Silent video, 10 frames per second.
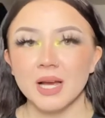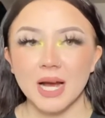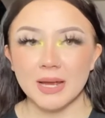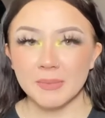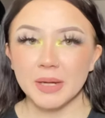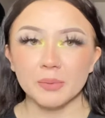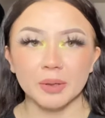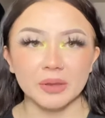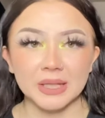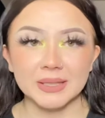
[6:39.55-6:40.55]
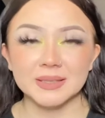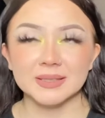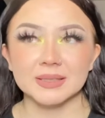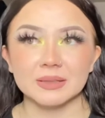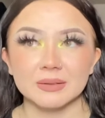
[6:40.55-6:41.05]
I might wear
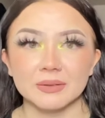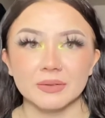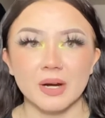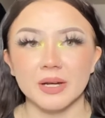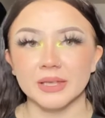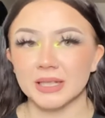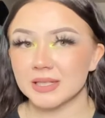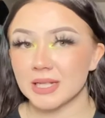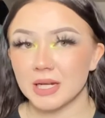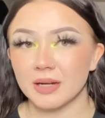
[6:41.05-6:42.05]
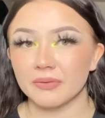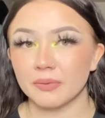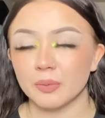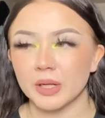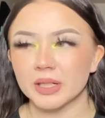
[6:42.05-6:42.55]
these on like a day off
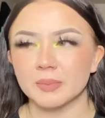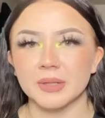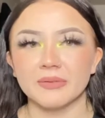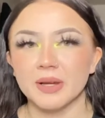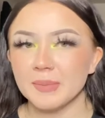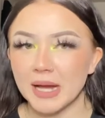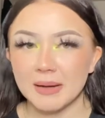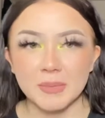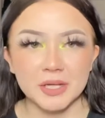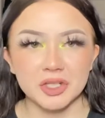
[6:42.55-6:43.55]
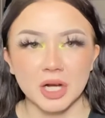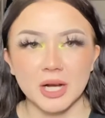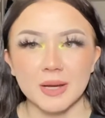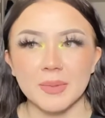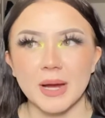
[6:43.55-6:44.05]
work, but if I'm at my
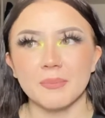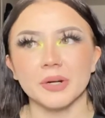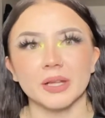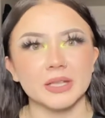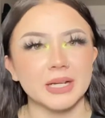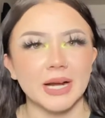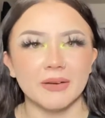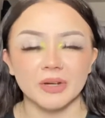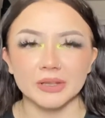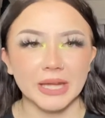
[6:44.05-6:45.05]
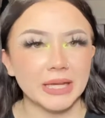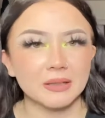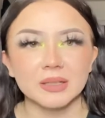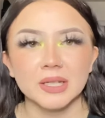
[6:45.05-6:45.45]
job, I'm probably gonna have on like